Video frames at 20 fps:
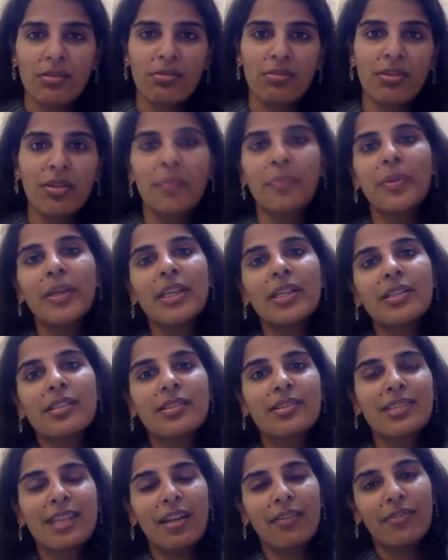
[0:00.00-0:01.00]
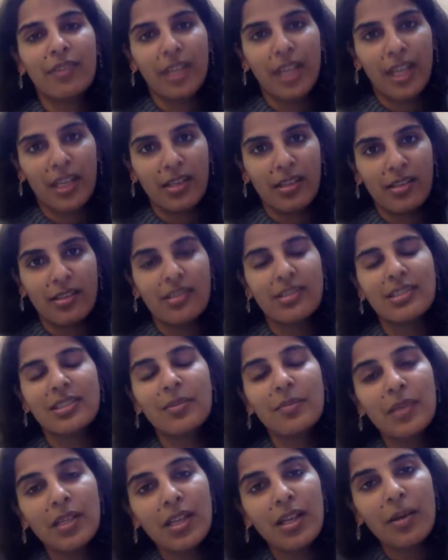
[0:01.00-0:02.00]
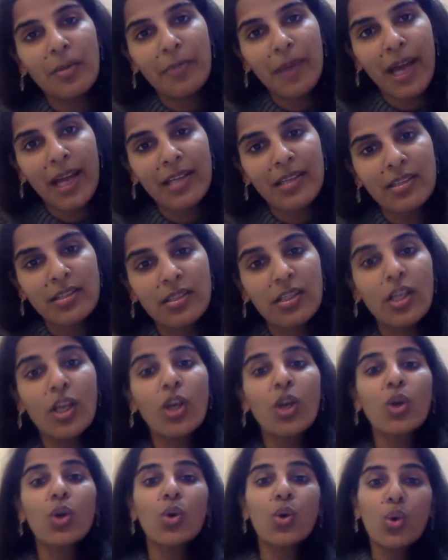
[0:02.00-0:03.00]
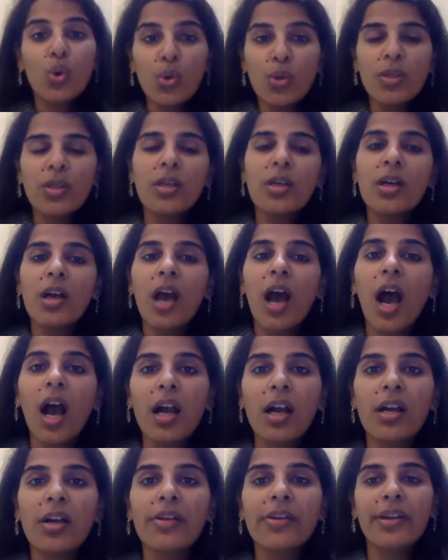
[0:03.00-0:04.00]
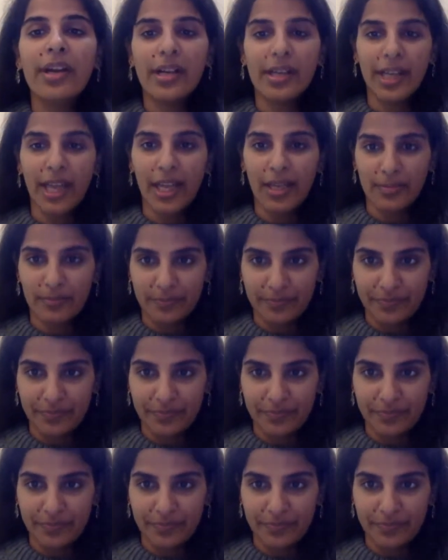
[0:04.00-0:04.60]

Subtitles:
repeat itself again. A similar pattern could occur again.